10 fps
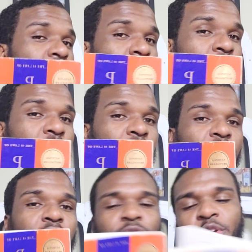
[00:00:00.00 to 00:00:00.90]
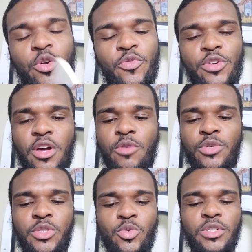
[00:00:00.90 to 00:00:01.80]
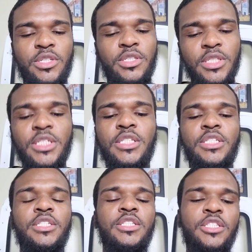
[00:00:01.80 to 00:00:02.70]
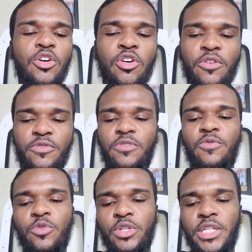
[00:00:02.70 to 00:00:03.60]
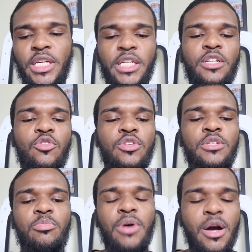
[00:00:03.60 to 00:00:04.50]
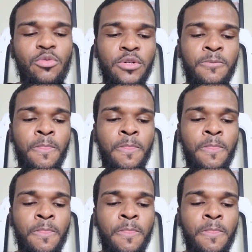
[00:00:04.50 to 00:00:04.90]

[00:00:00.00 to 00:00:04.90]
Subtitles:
I got another video for y'all. We doing another law of the 48 laws of power.